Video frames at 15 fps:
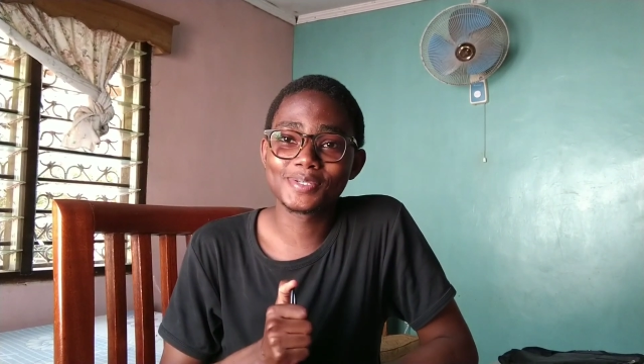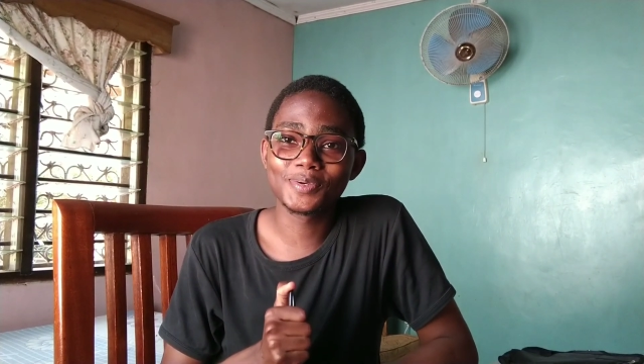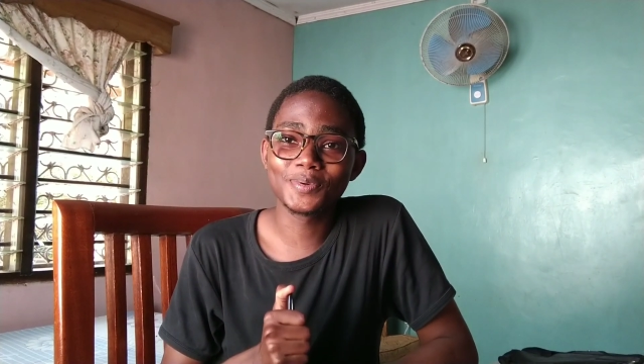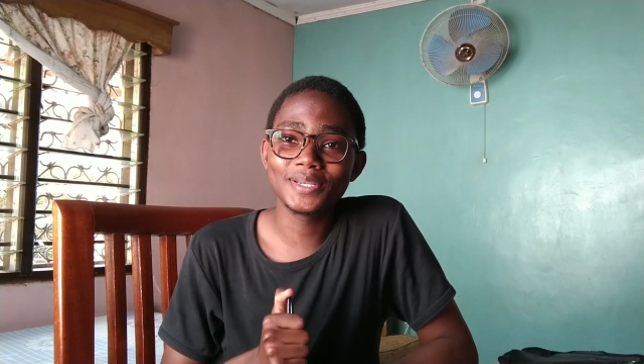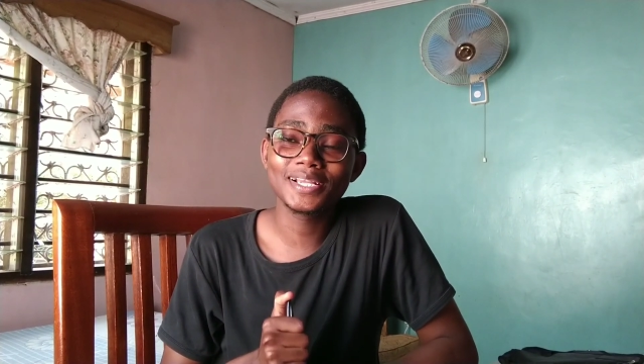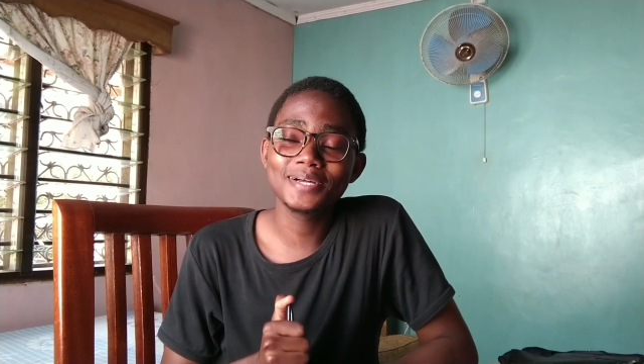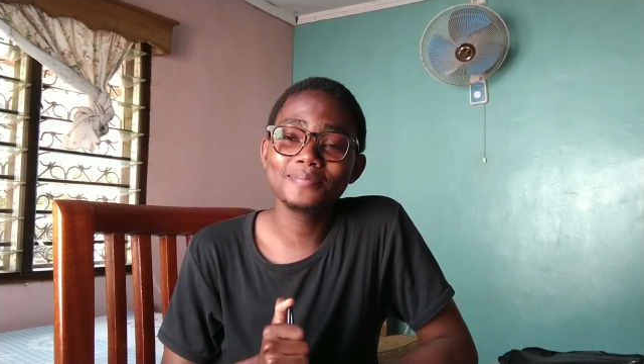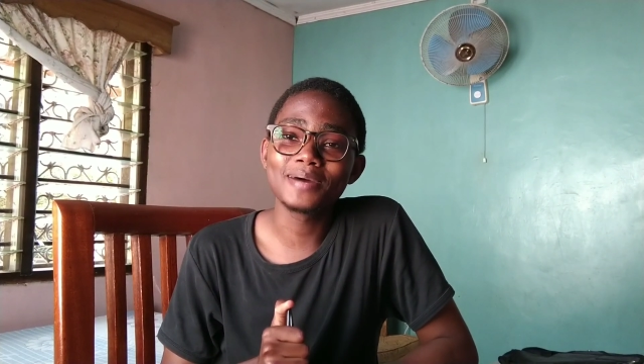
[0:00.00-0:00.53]
so
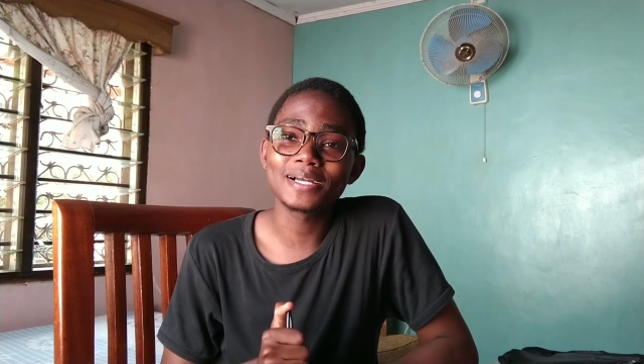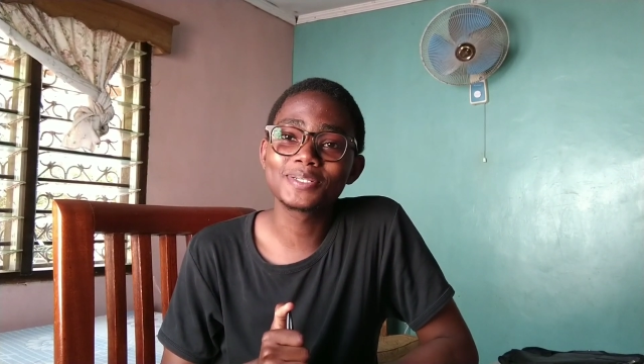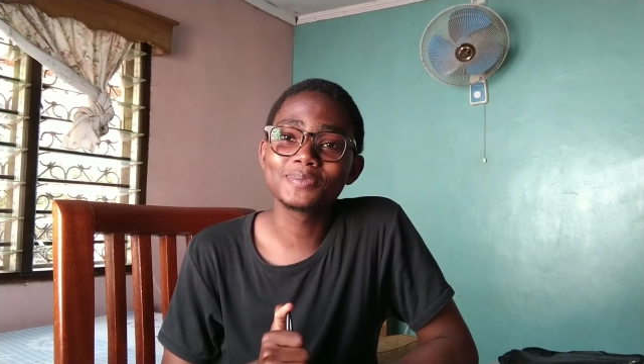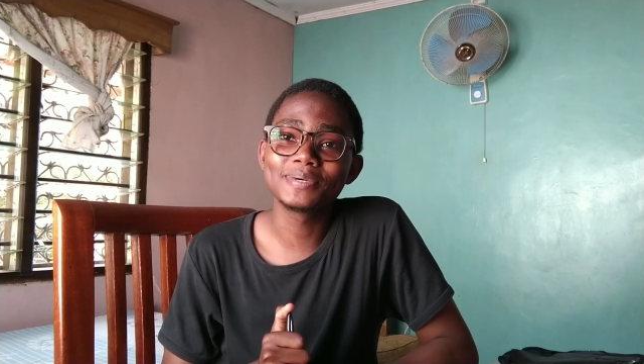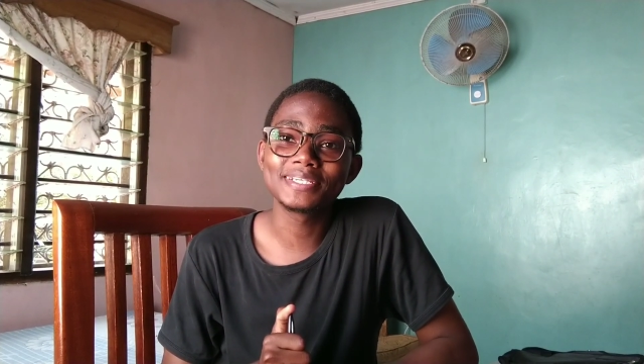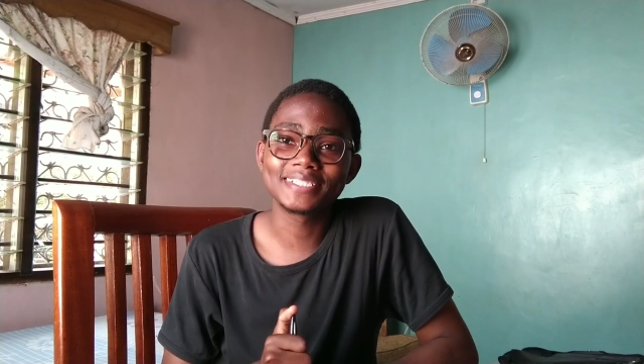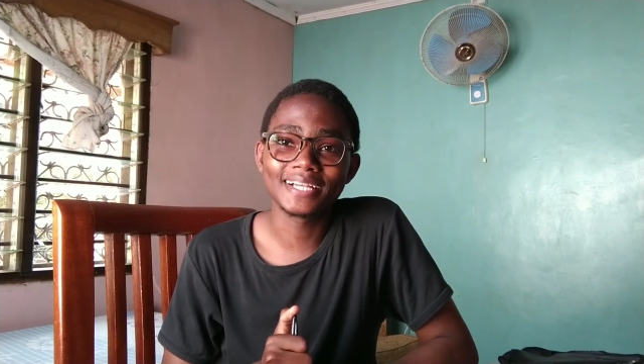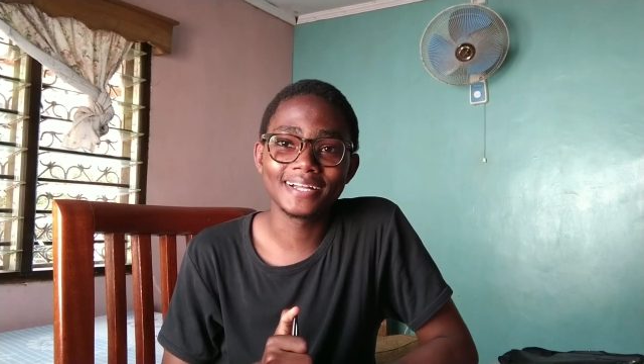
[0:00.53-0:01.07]
welcome back to
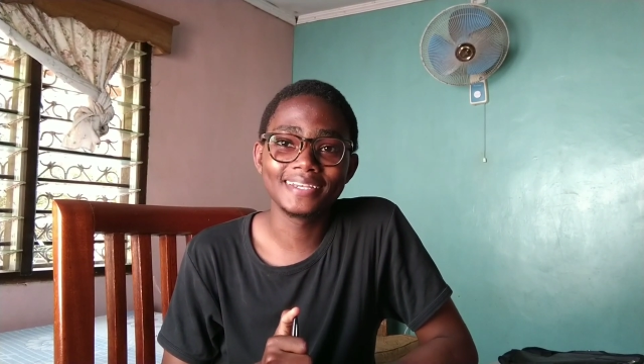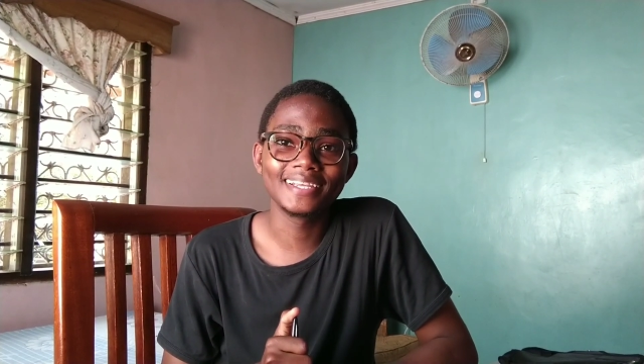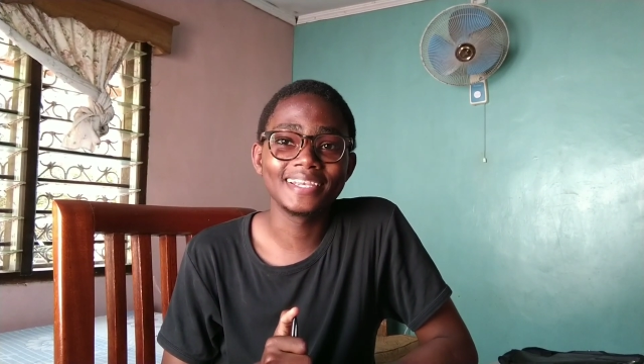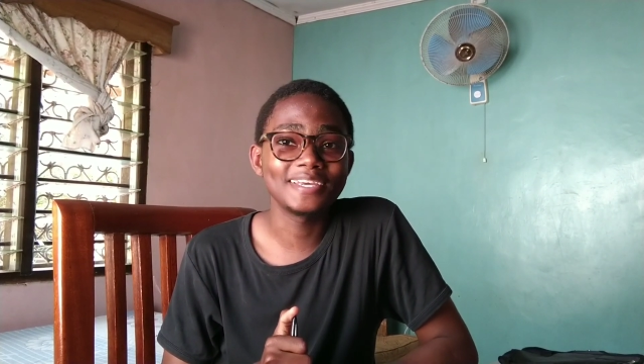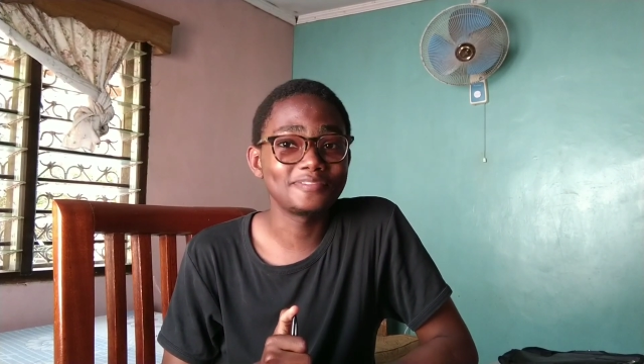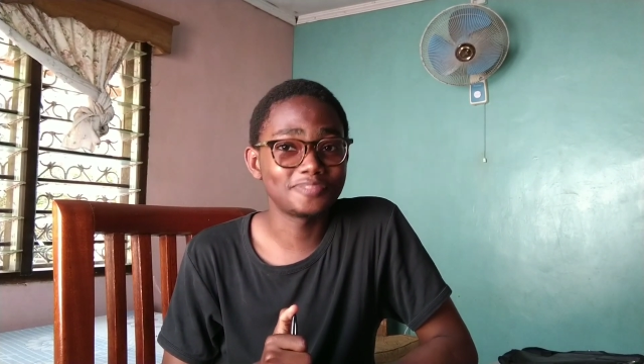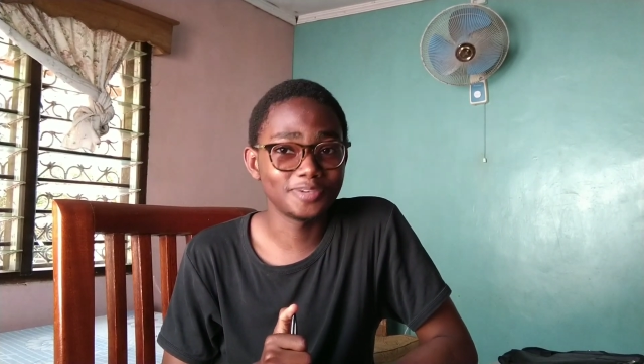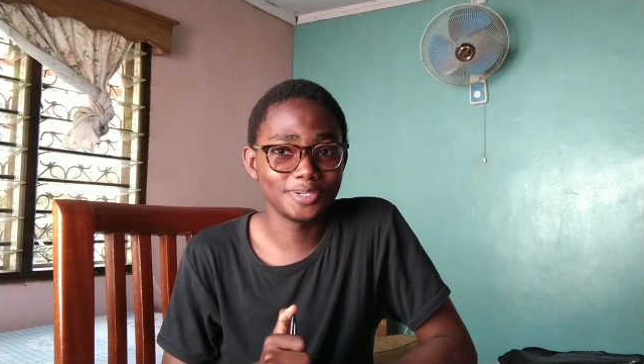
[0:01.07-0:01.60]
my channel
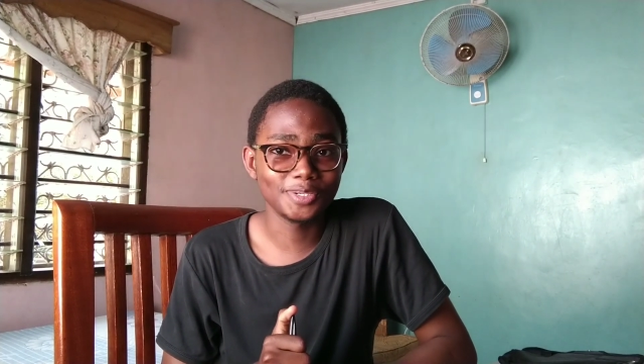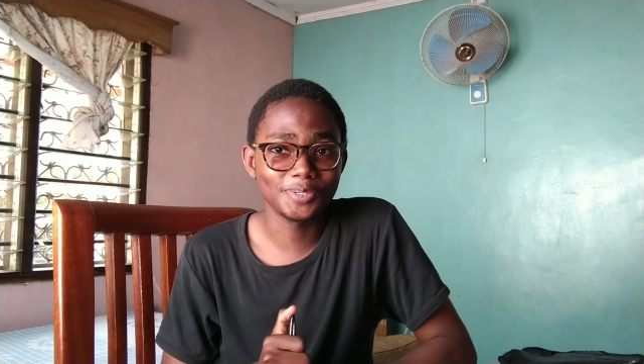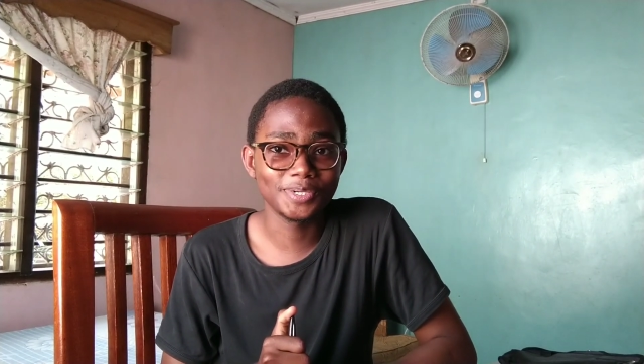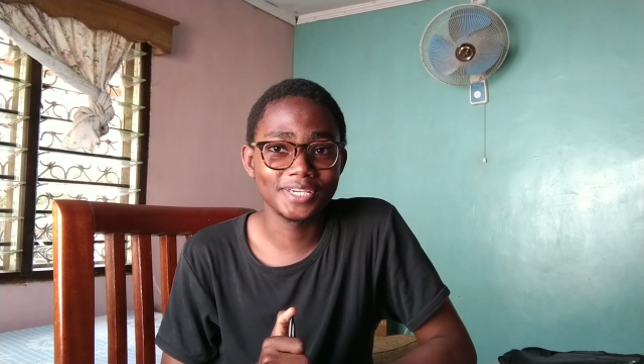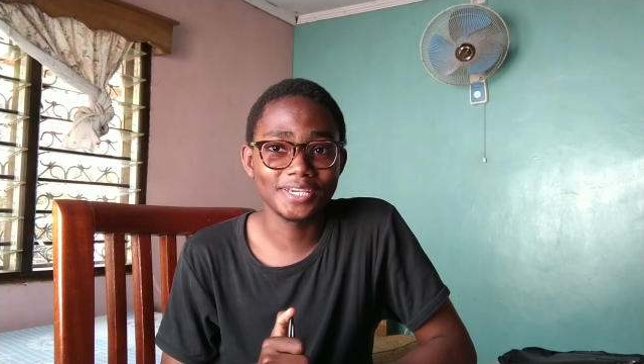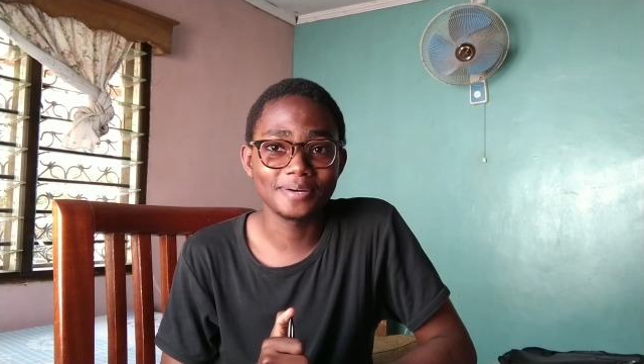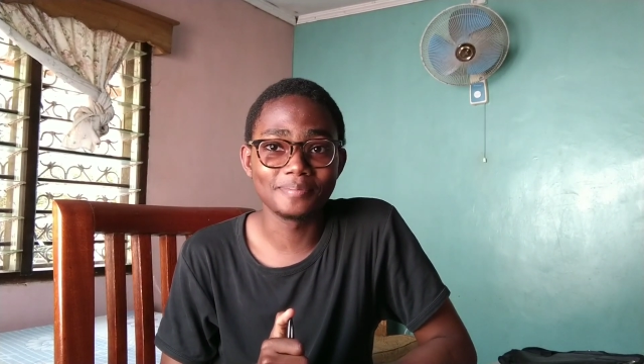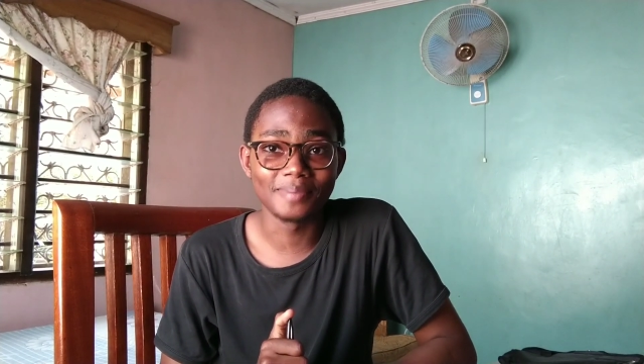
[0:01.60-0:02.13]
if you're new
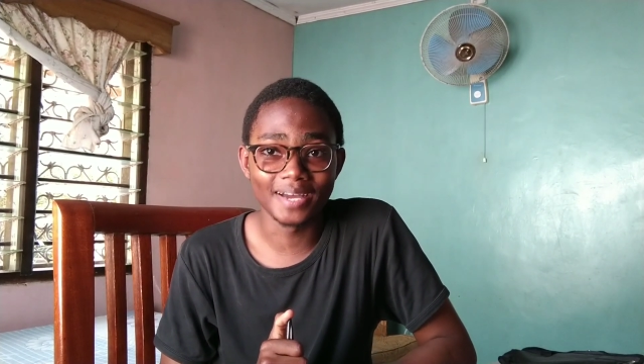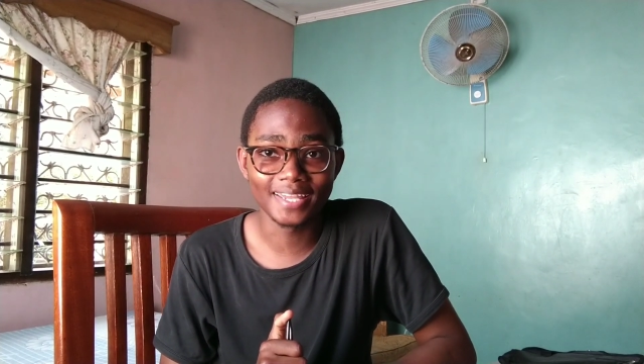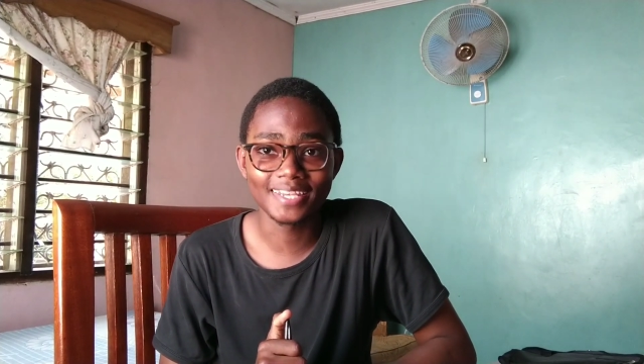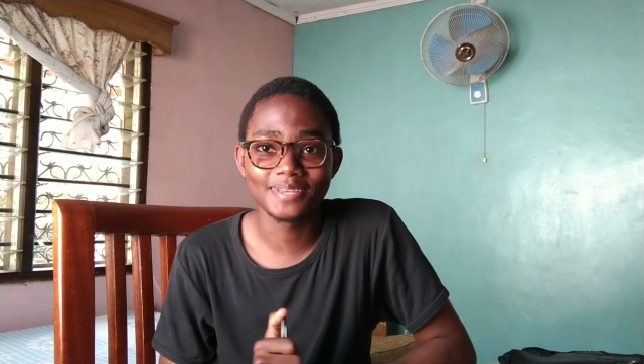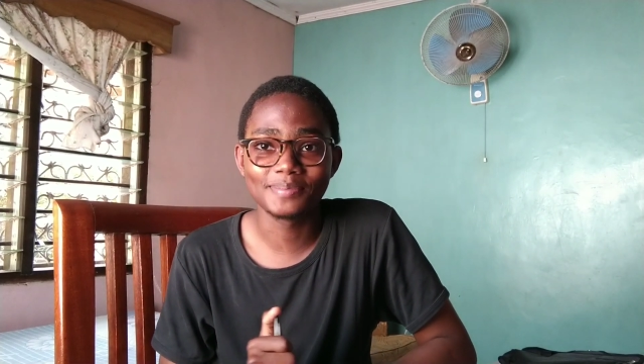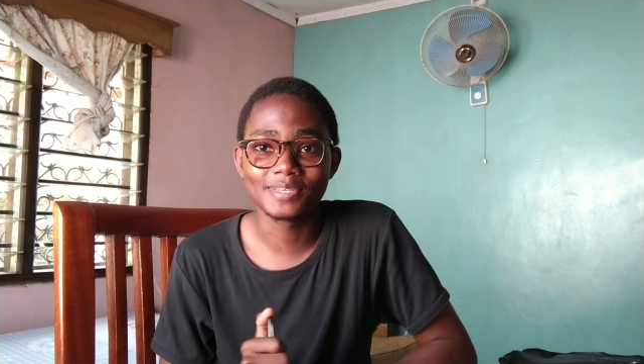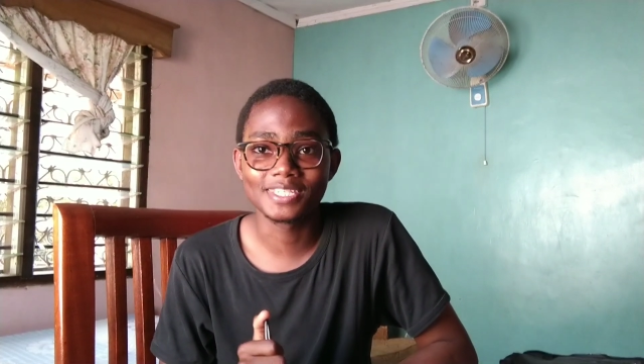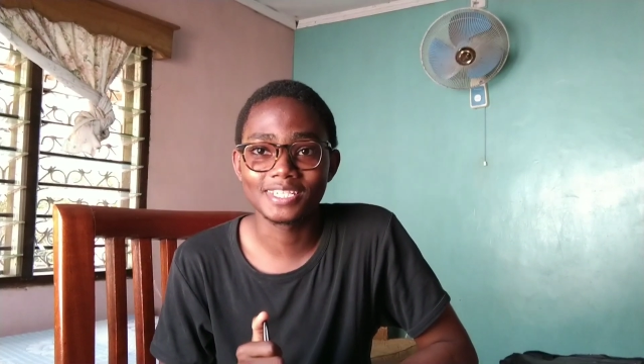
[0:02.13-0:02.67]
here my
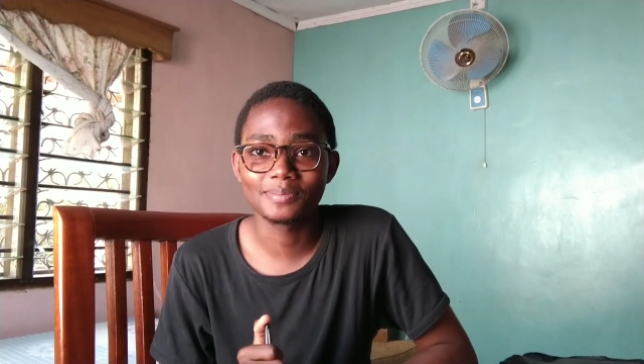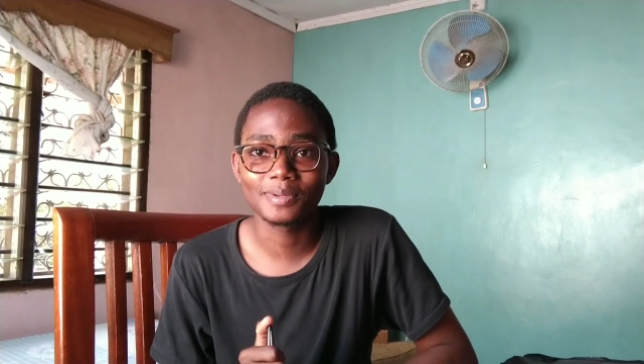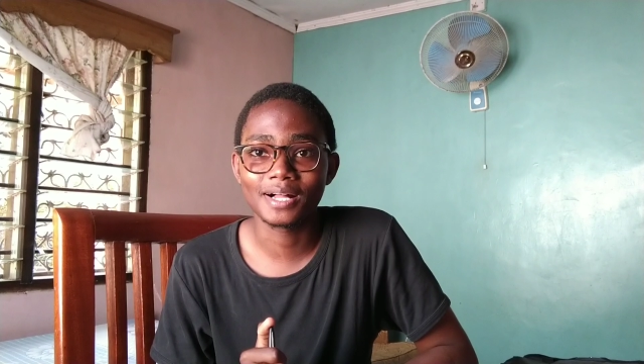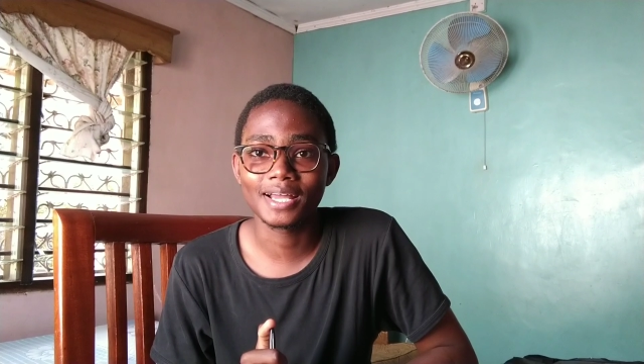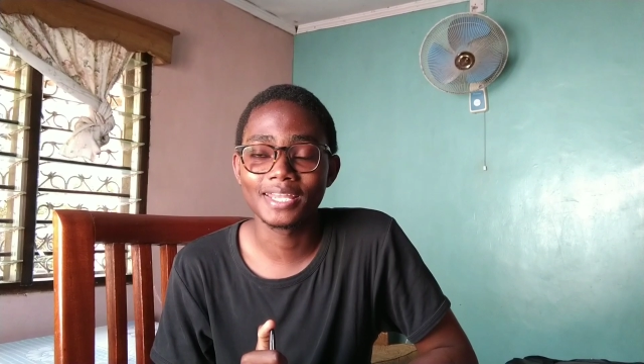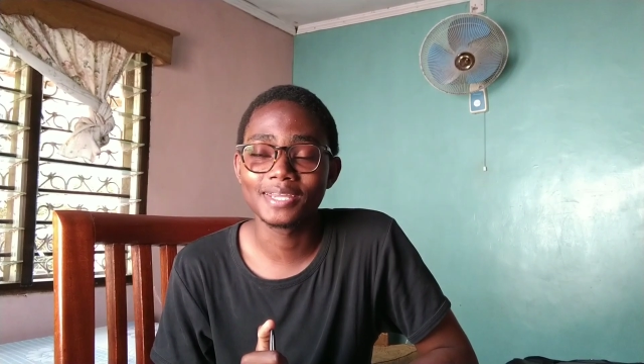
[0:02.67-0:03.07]
name is Sheba